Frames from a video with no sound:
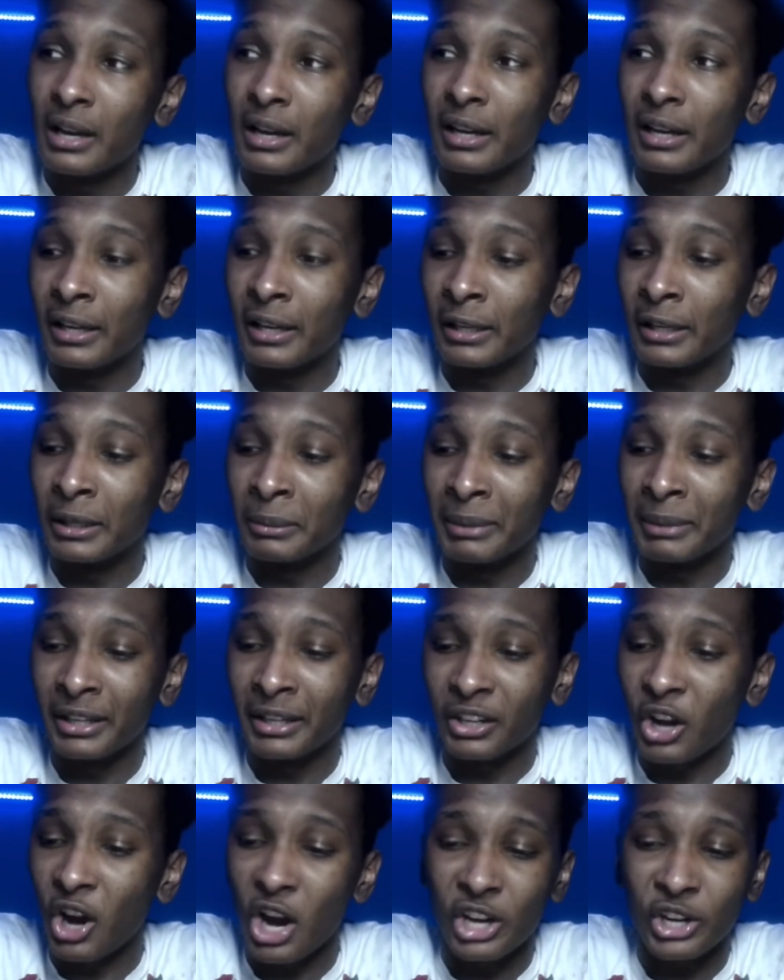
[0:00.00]
And
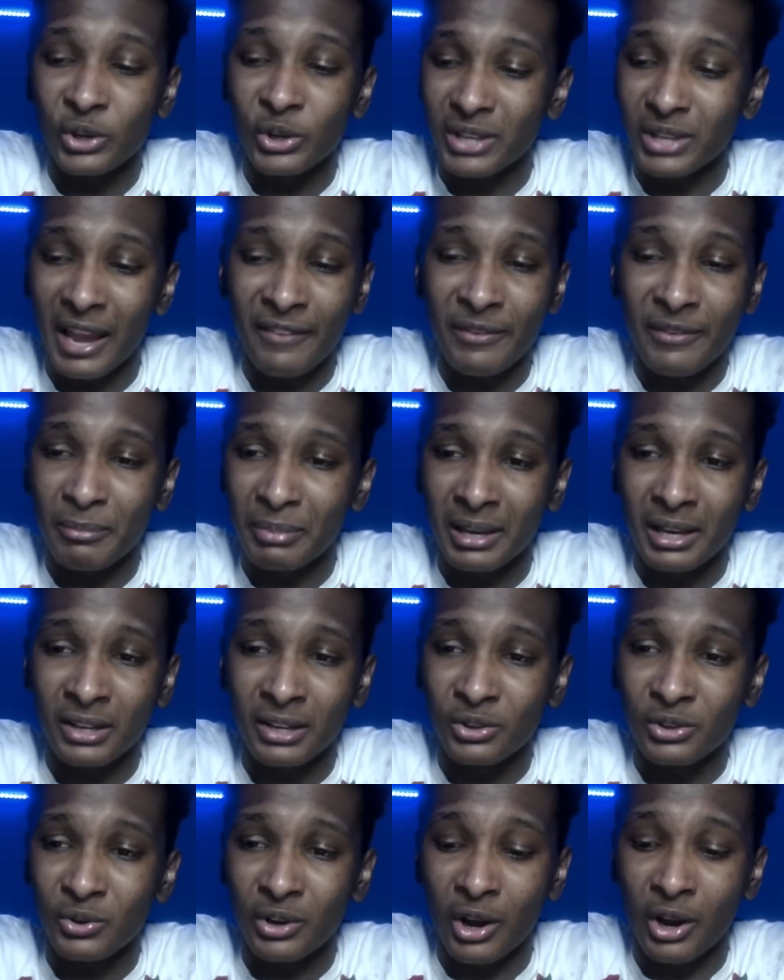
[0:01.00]
the Cardinals haven't
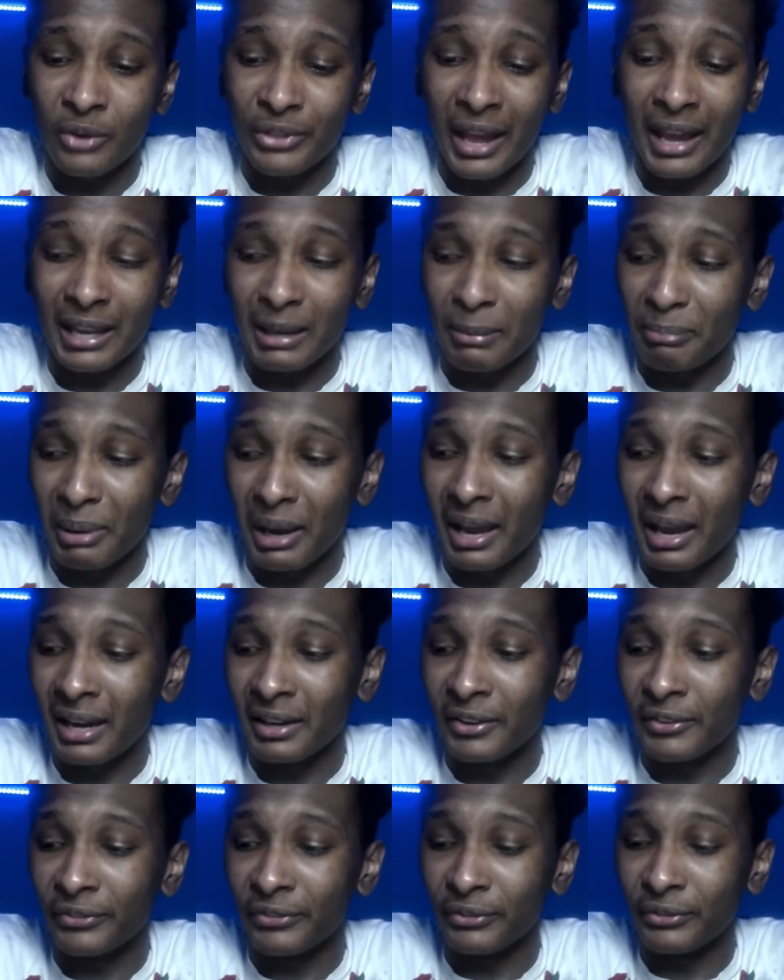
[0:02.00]
been, that
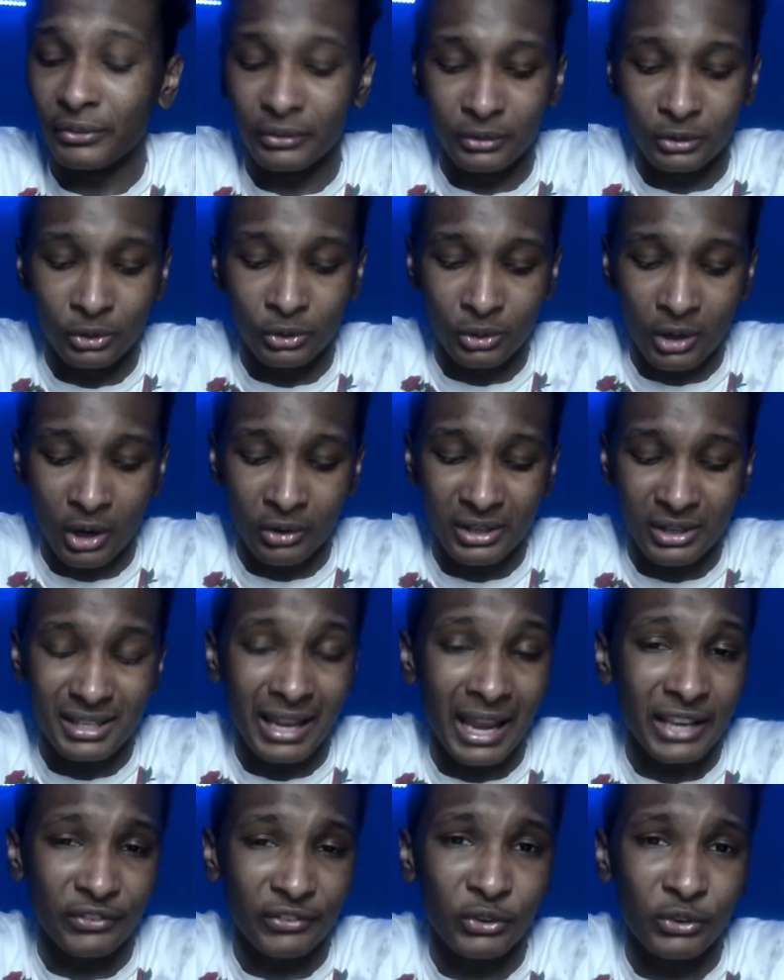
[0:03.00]
competitive, these
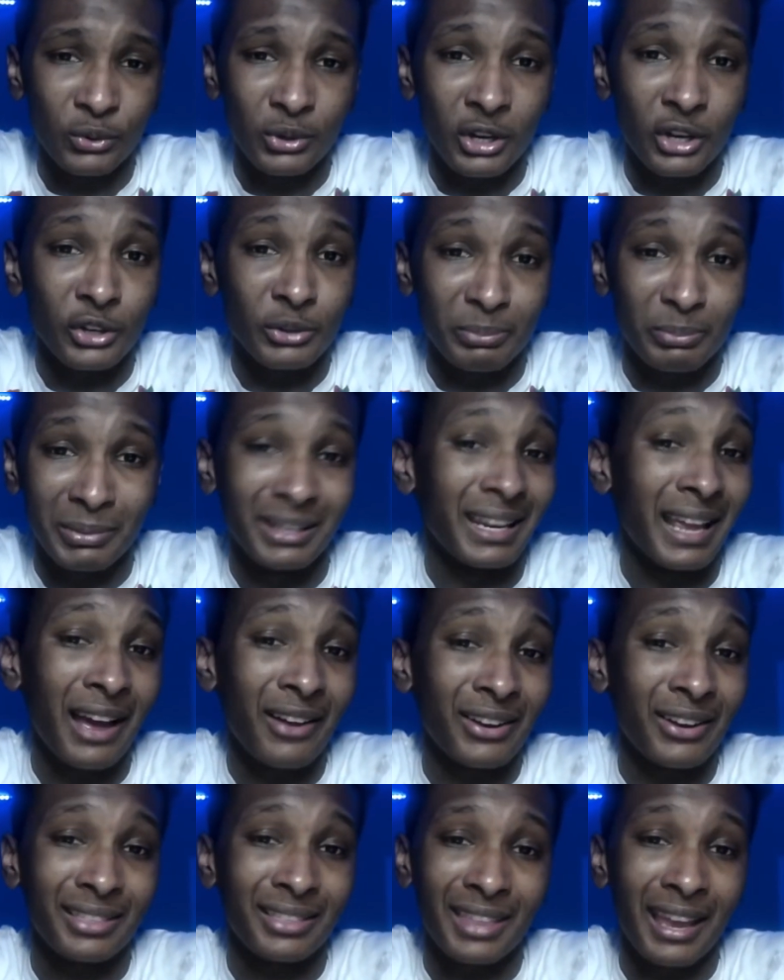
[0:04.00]
last few years. But
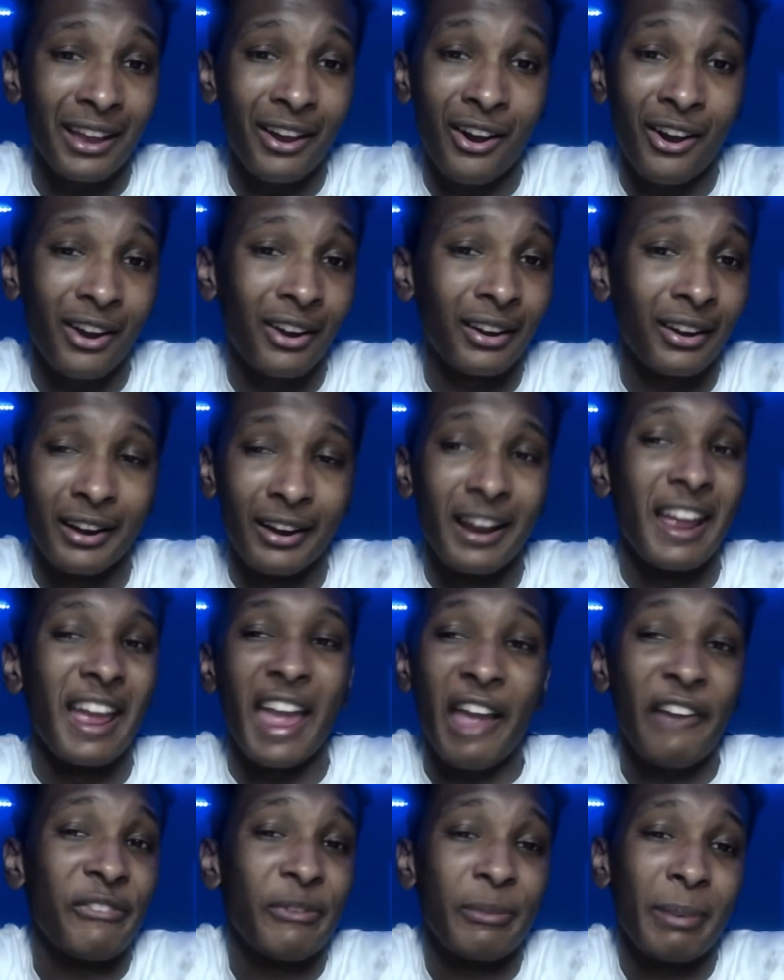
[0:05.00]
now that they are,
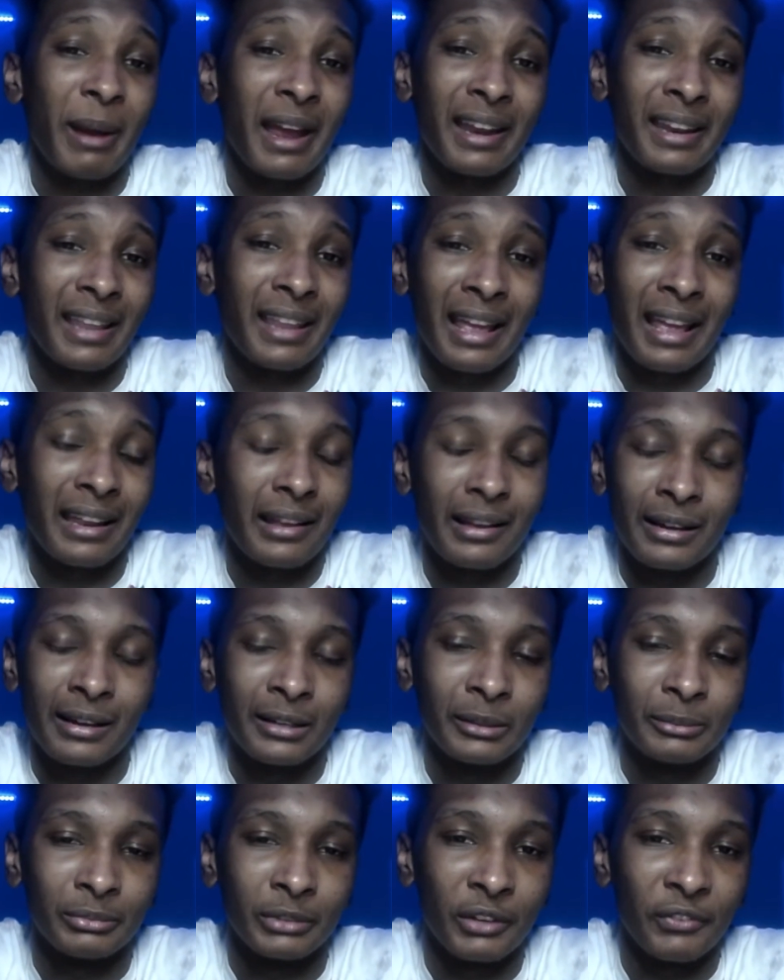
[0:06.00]
everybody in
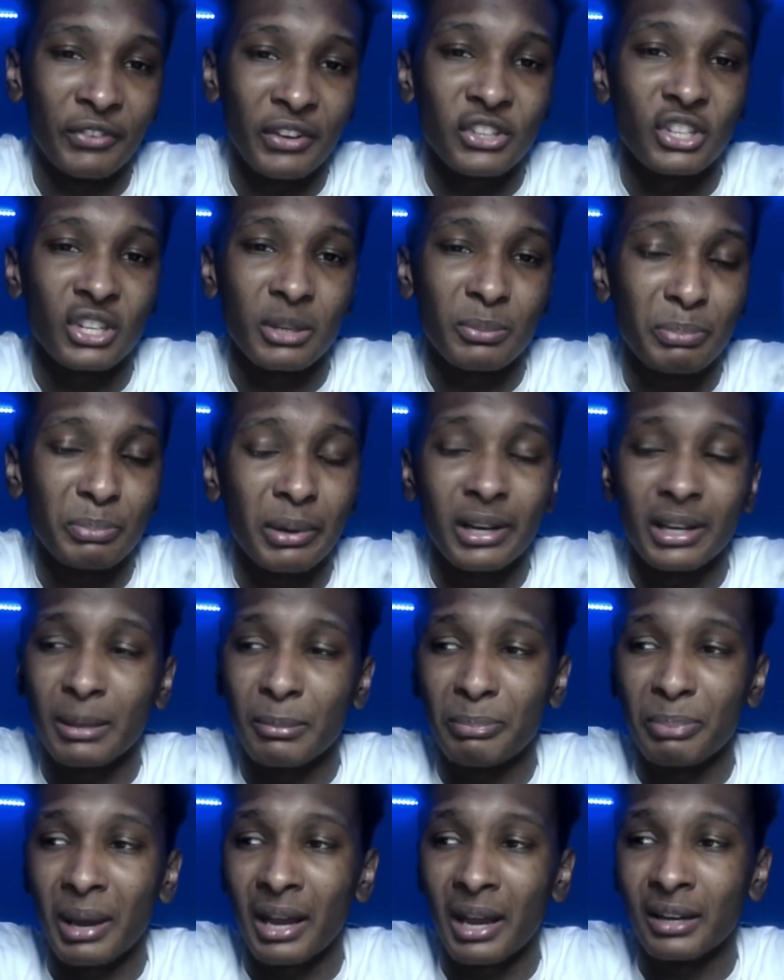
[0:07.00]
that division is pretty
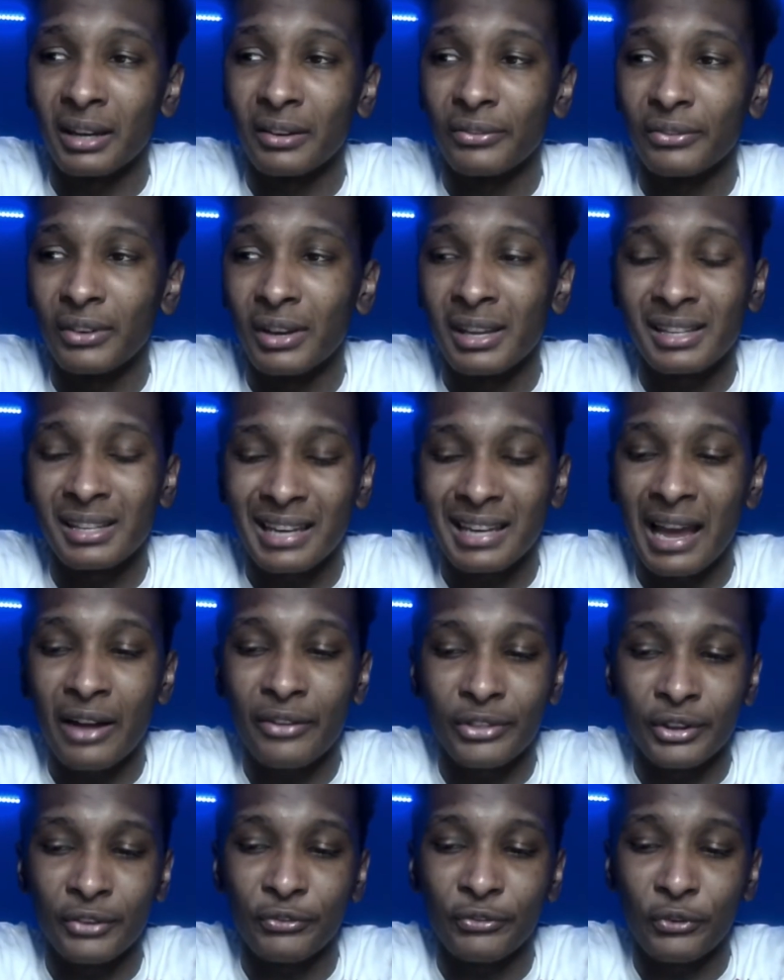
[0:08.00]
competitive. It's now
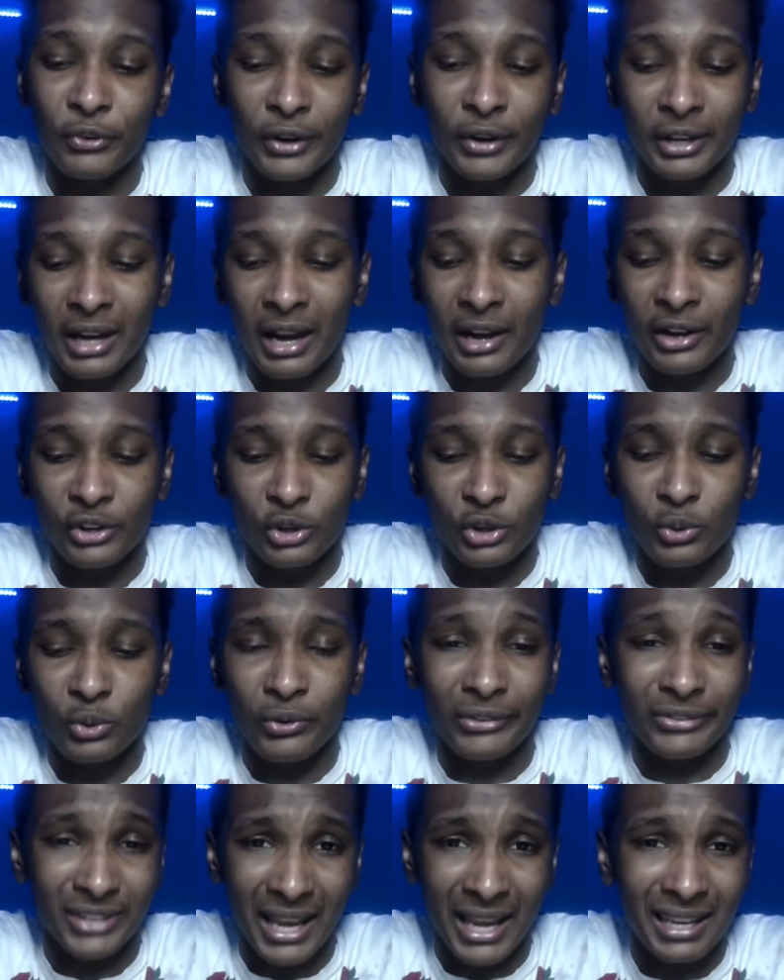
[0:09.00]
the 49ers who
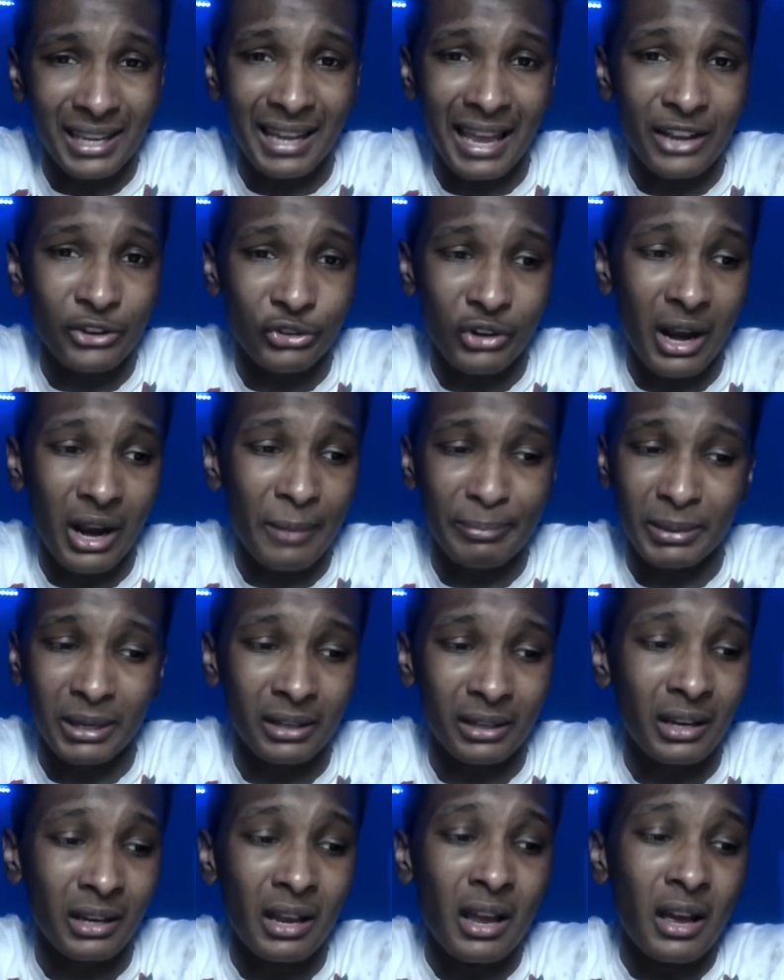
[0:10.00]
have taken that drop
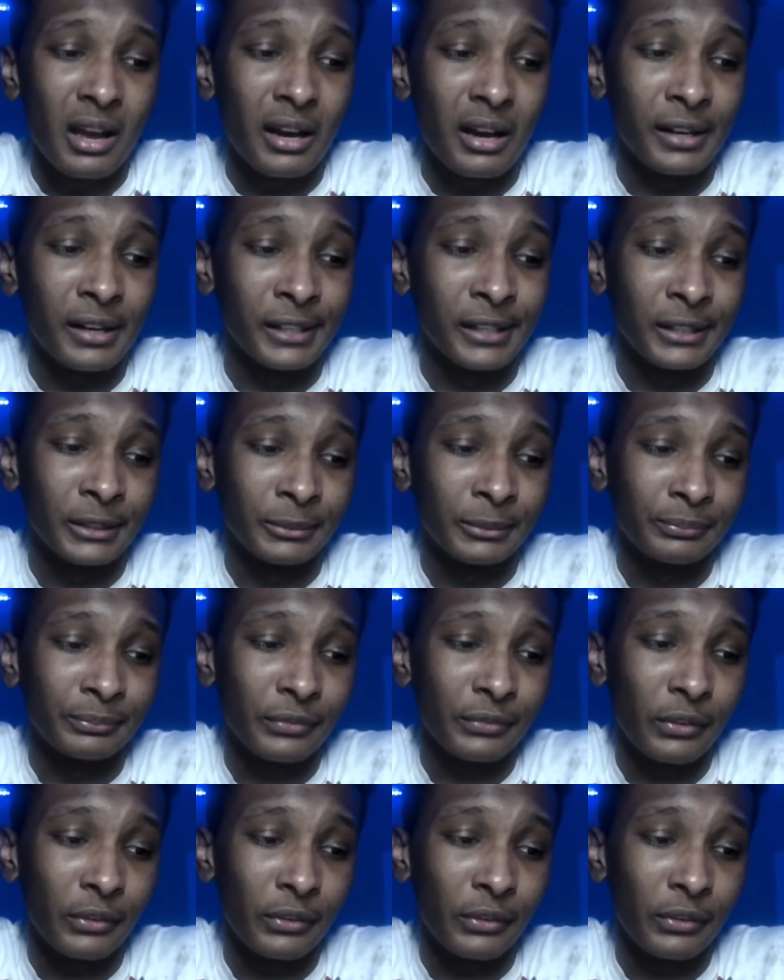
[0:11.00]
in, after